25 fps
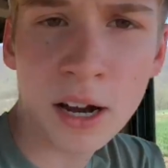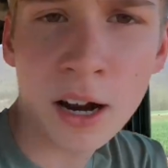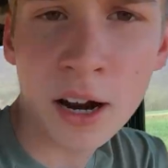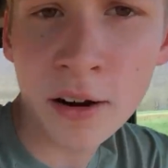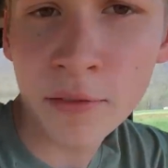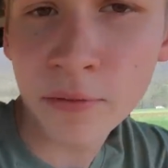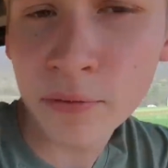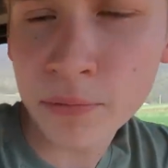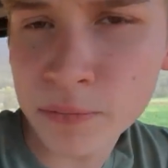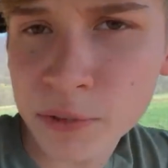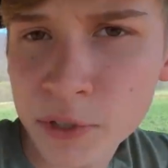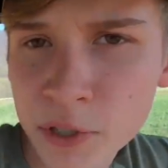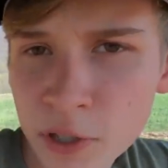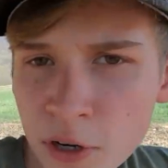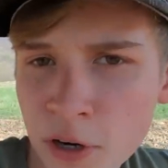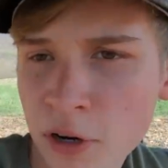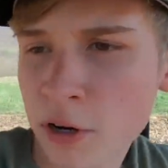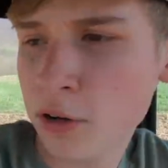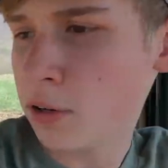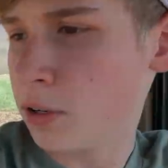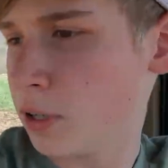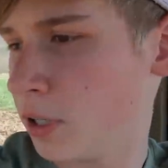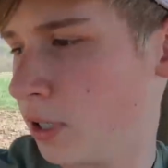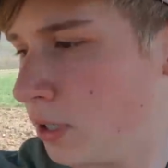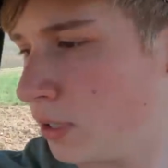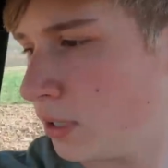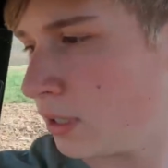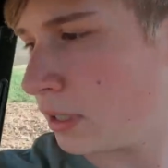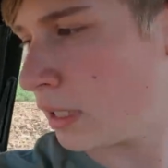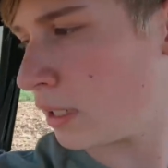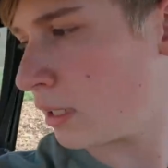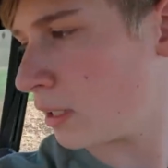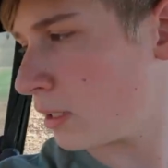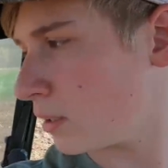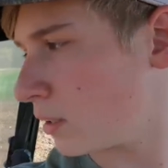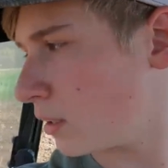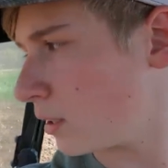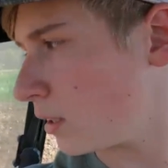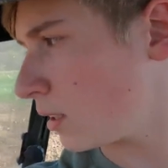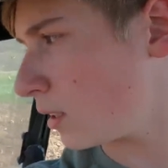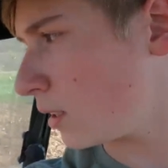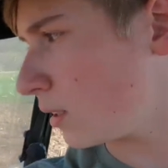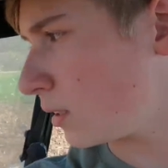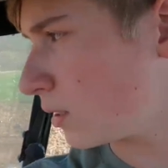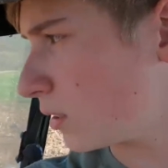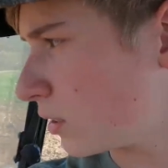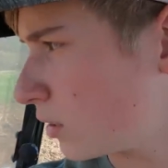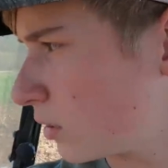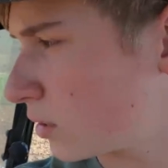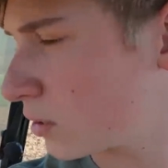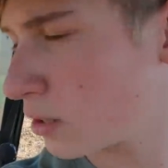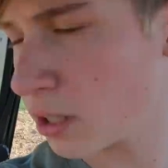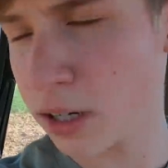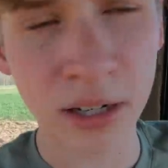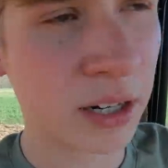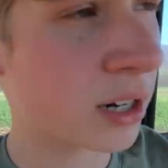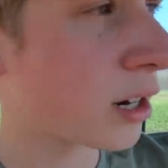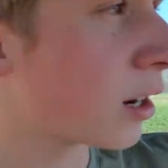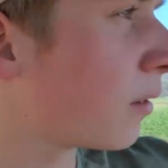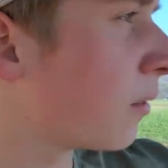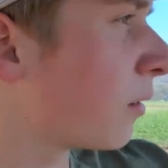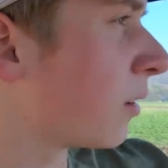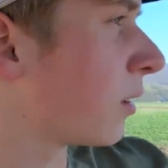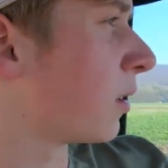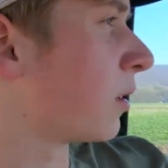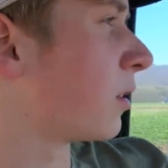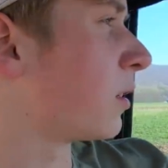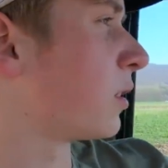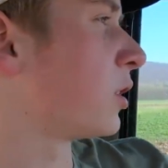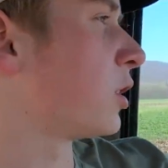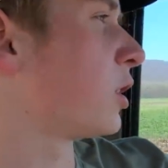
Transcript: got home from school and uh, just took over